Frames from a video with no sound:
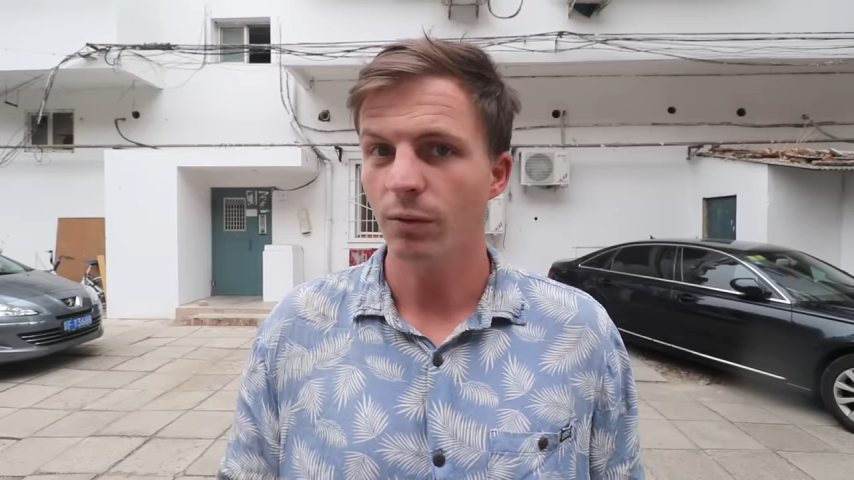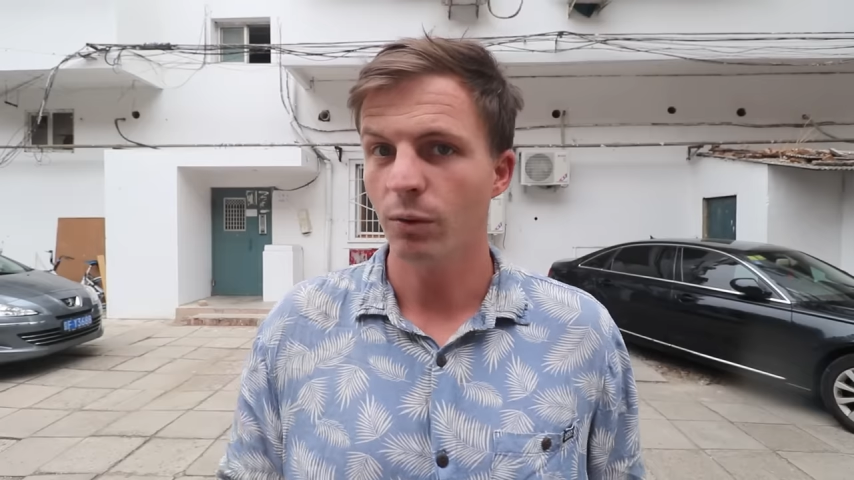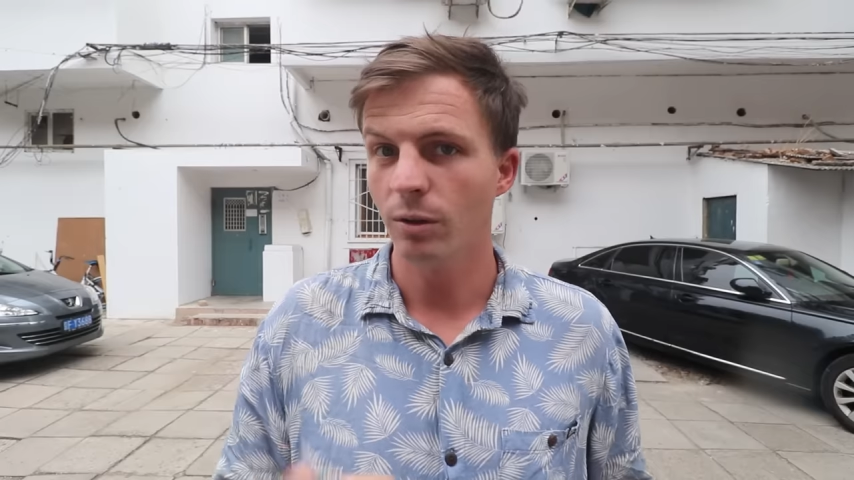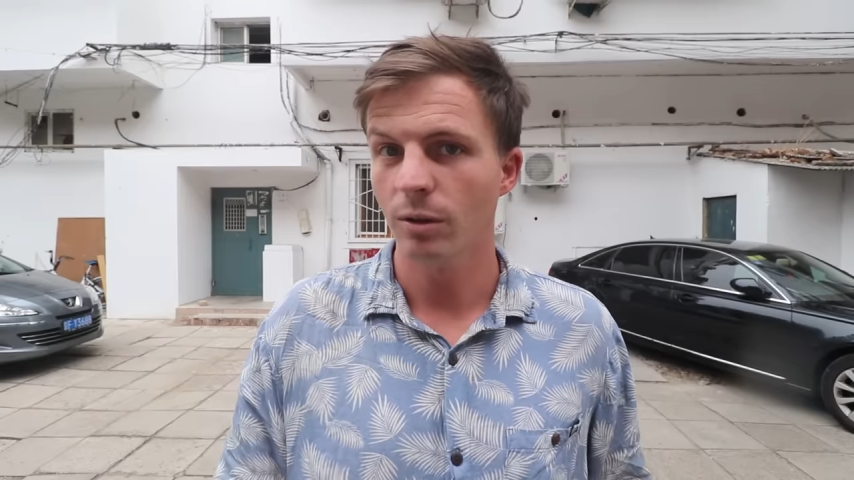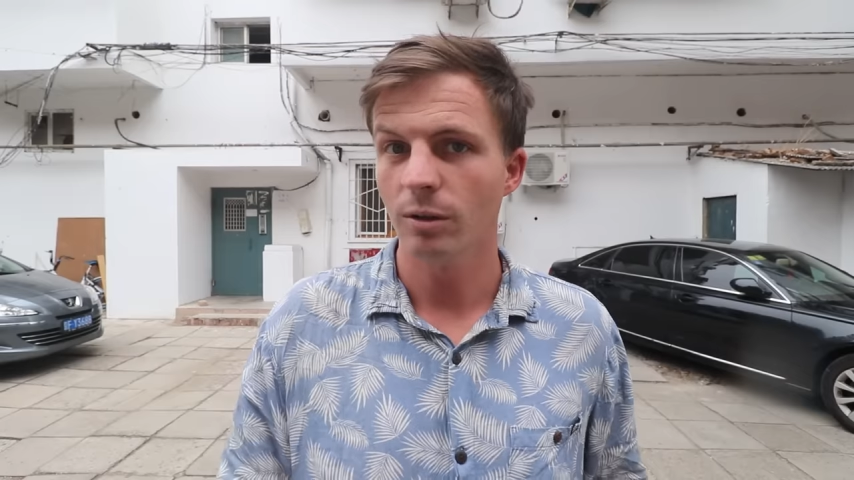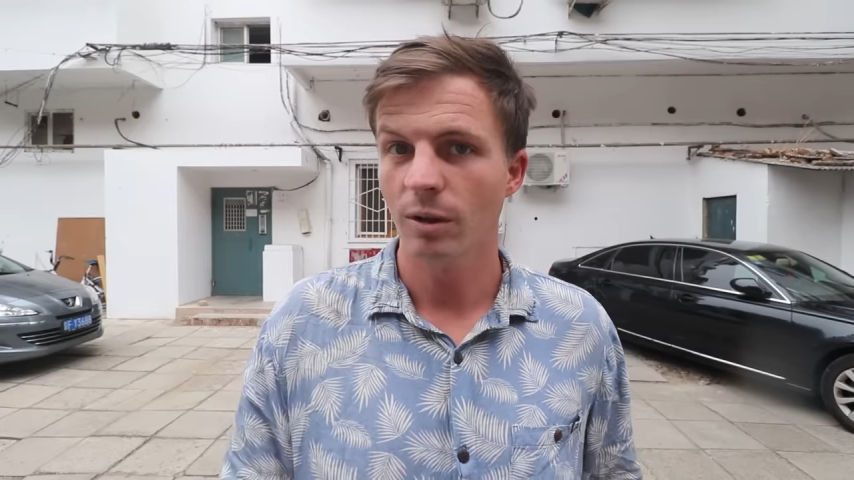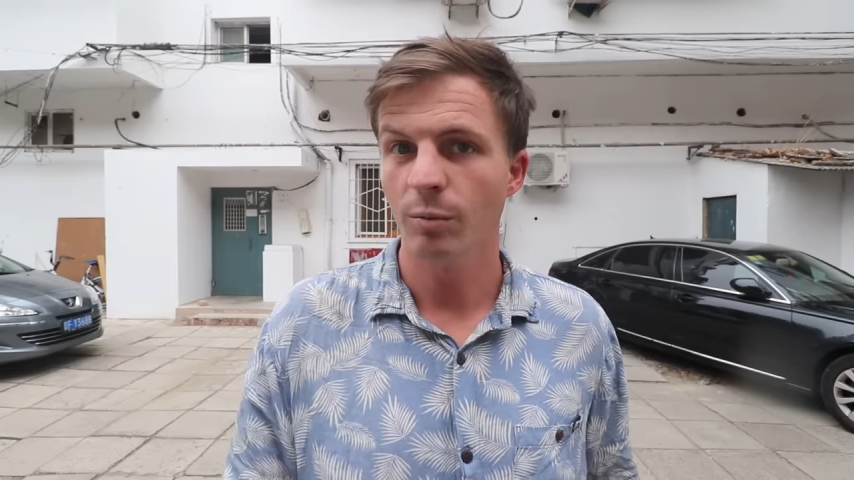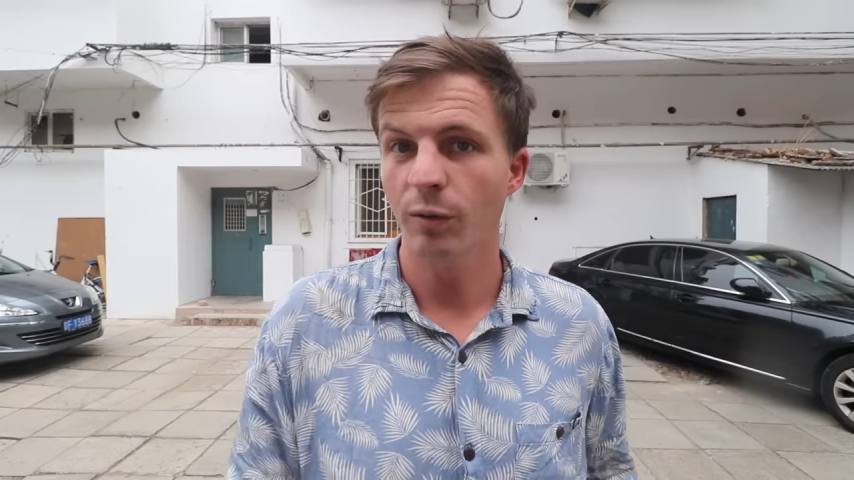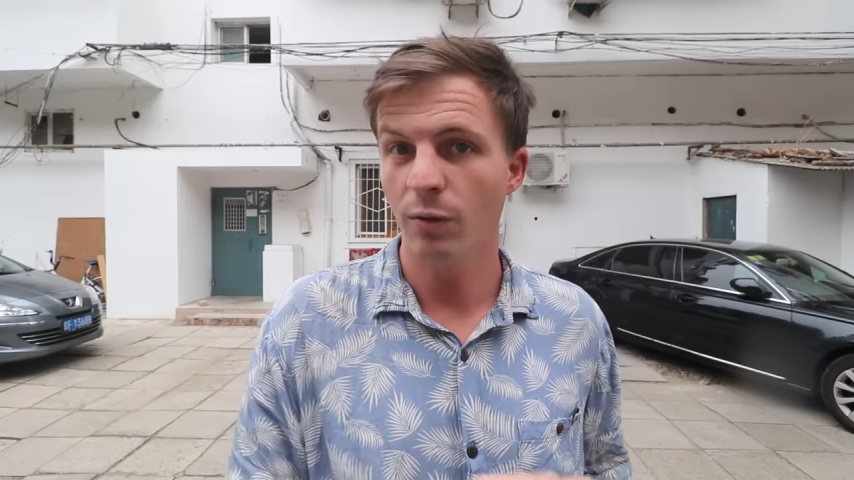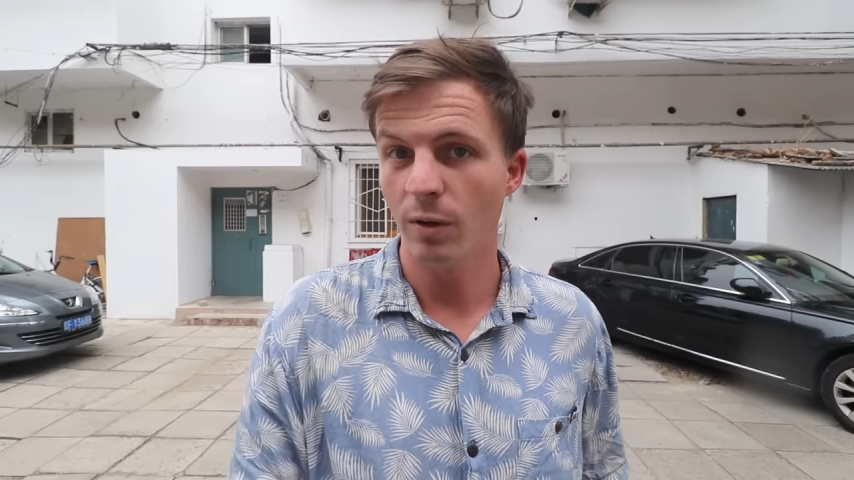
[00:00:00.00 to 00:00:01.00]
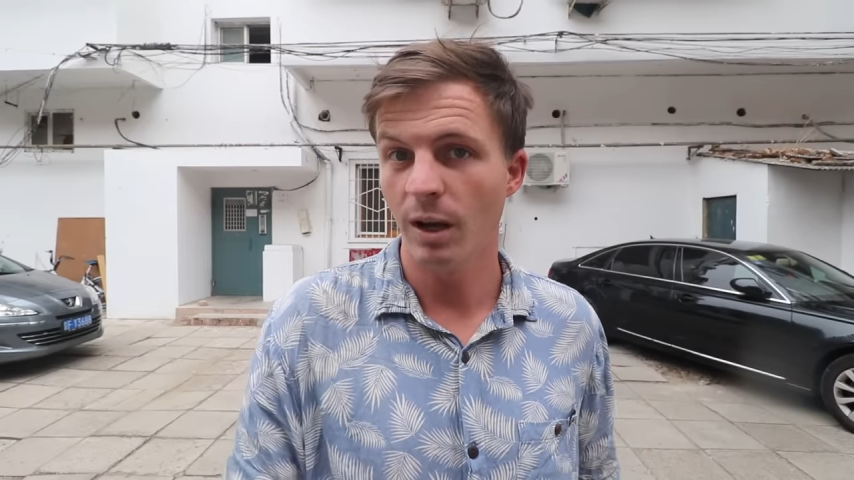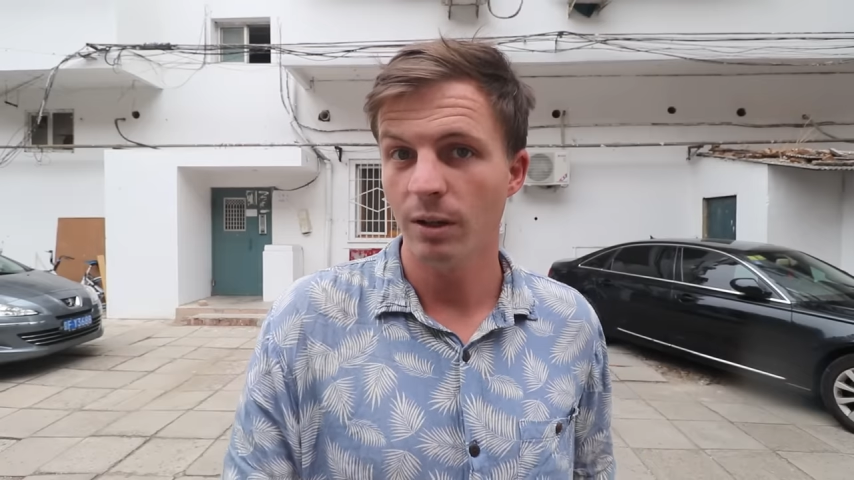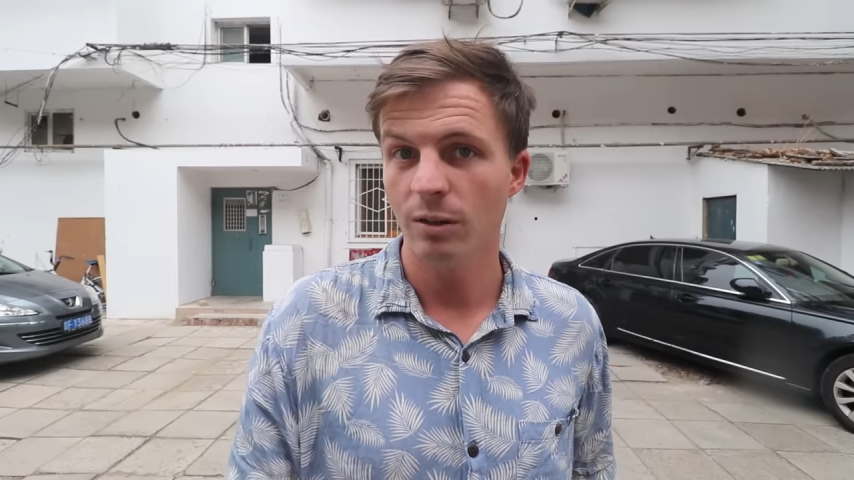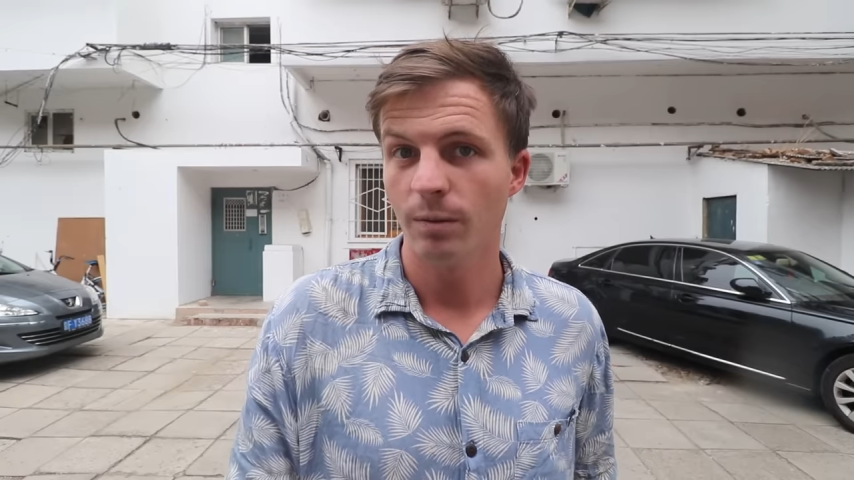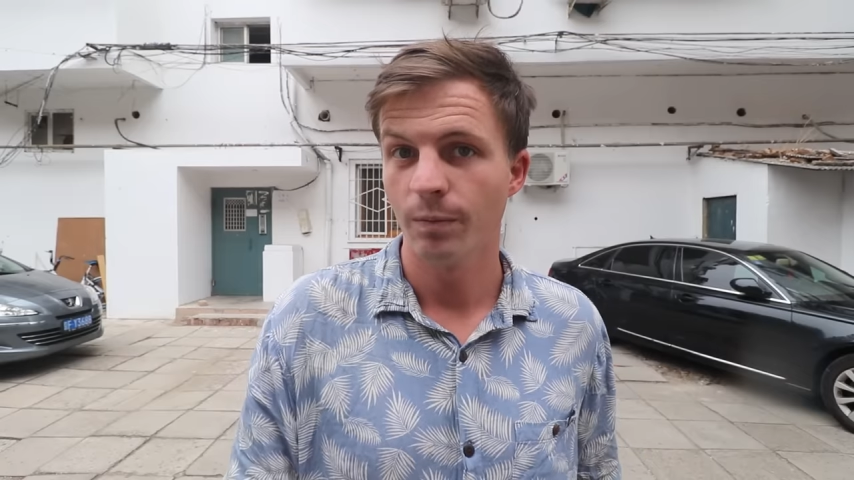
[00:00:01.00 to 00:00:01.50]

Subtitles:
thought beforehand.